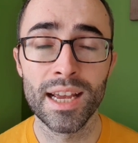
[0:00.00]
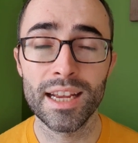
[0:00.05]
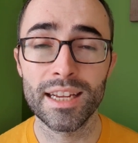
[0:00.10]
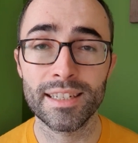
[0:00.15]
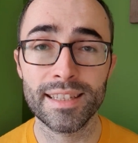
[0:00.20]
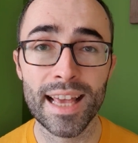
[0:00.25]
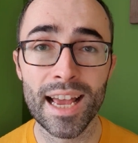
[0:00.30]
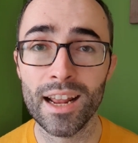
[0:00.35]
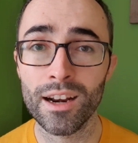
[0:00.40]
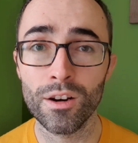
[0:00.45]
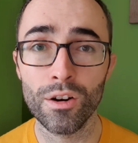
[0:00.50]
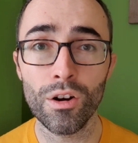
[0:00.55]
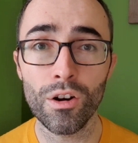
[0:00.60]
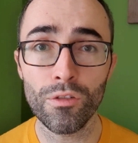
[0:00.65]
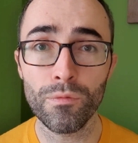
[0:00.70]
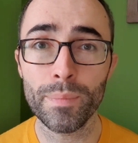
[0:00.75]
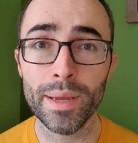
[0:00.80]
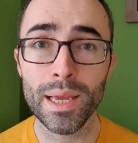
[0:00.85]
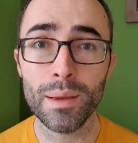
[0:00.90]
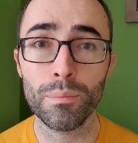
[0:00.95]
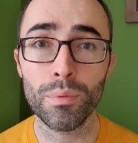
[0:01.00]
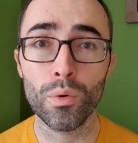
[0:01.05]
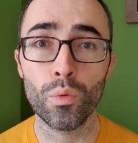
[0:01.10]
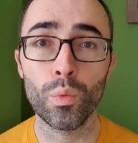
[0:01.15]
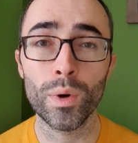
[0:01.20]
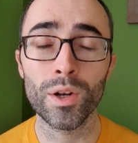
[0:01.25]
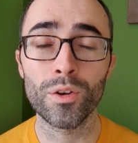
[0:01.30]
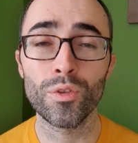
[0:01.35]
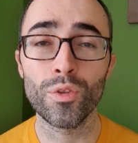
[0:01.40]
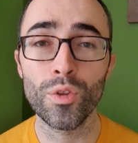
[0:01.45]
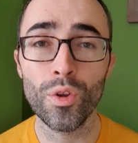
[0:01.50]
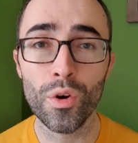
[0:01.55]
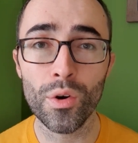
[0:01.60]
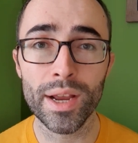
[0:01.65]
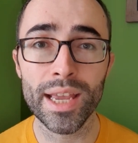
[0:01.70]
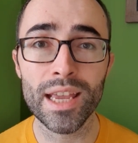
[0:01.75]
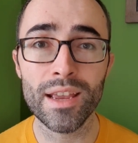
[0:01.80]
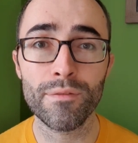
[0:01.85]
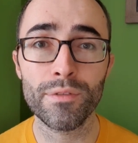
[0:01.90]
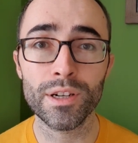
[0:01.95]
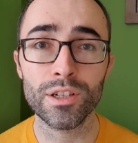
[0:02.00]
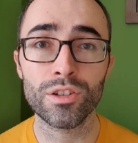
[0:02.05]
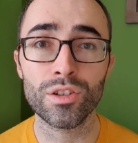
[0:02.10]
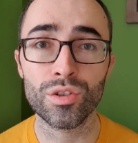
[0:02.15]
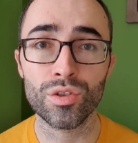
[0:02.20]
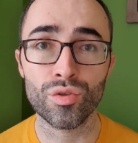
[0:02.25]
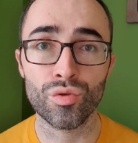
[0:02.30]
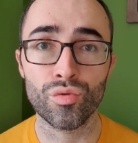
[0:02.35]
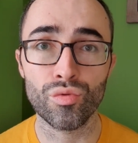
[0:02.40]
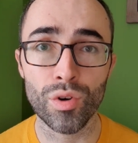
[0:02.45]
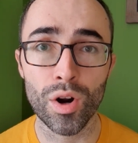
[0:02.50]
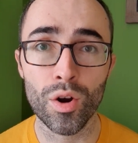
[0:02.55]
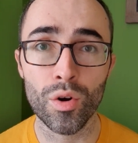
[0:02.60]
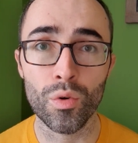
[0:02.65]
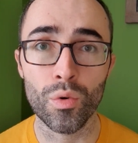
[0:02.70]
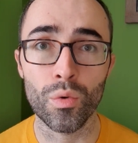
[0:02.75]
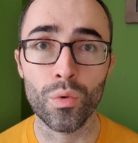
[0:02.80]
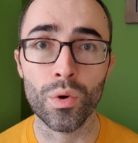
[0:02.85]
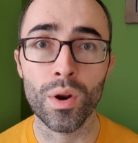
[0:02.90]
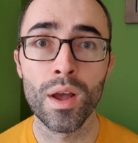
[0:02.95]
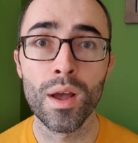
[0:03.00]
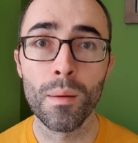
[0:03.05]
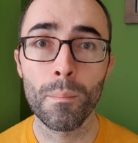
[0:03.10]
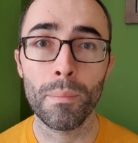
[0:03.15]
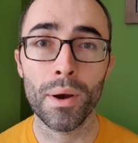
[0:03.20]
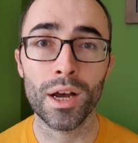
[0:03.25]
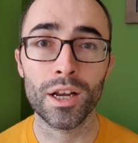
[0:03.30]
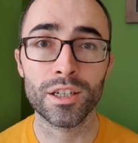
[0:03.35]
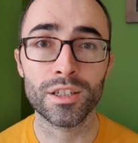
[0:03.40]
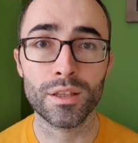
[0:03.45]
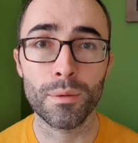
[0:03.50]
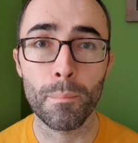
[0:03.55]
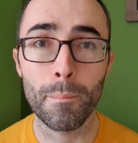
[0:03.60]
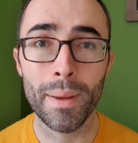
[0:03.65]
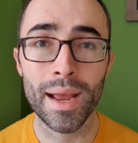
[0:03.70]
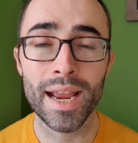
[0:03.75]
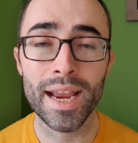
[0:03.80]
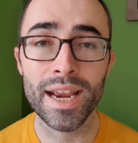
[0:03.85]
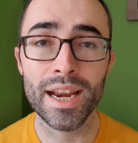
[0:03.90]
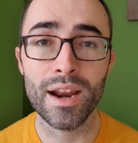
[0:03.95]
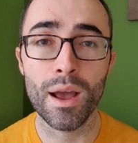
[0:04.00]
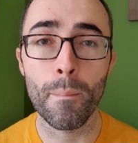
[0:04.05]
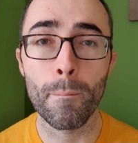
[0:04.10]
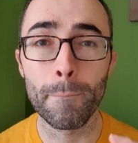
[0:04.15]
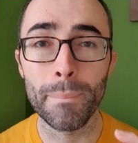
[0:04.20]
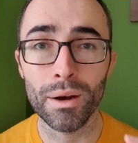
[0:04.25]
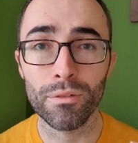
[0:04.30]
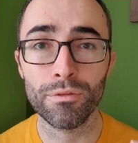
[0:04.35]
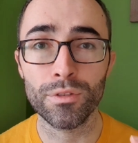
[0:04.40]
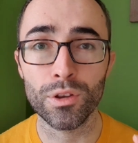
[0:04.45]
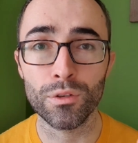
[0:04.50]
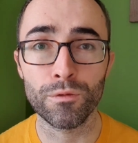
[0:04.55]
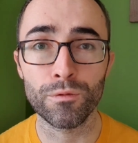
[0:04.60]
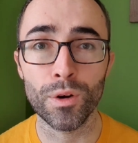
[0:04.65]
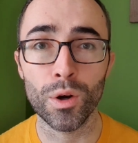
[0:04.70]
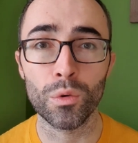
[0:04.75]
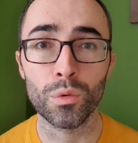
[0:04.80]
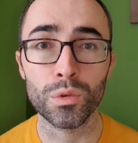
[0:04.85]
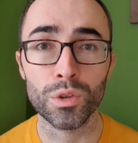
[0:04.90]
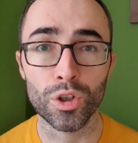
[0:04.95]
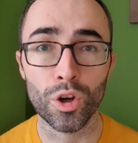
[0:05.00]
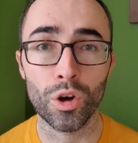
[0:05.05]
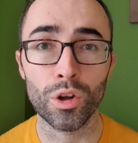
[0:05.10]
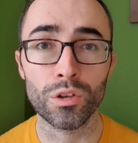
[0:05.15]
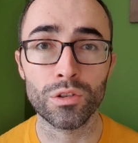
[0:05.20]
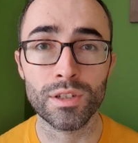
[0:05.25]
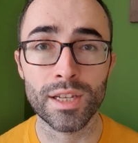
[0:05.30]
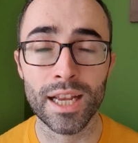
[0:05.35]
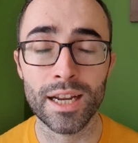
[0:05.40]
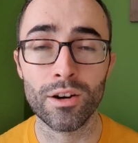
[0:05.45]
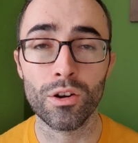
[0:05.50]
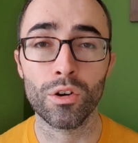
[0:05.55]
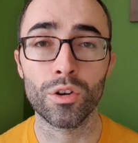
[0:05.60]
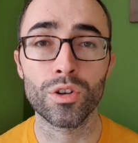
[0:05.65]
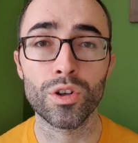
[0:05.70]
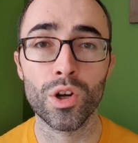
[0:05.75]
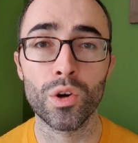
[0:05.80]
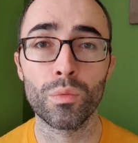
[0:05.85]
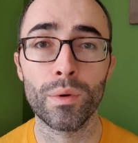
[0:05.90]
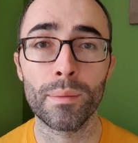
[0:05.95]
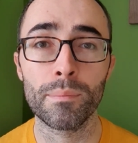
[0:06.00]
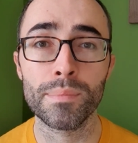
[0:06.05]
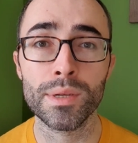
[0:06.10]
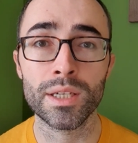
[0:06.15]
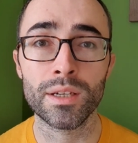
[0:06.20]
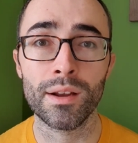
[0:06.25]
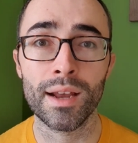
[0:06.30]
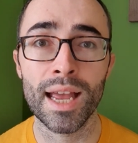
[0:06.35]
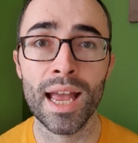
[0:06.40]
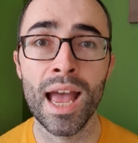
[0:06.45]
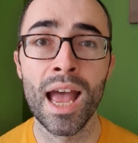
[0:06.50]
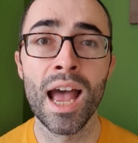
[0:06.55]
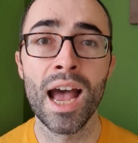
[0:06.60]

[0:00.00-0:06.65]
is that a lot of people will not even scroll past the main above the fold content on your website.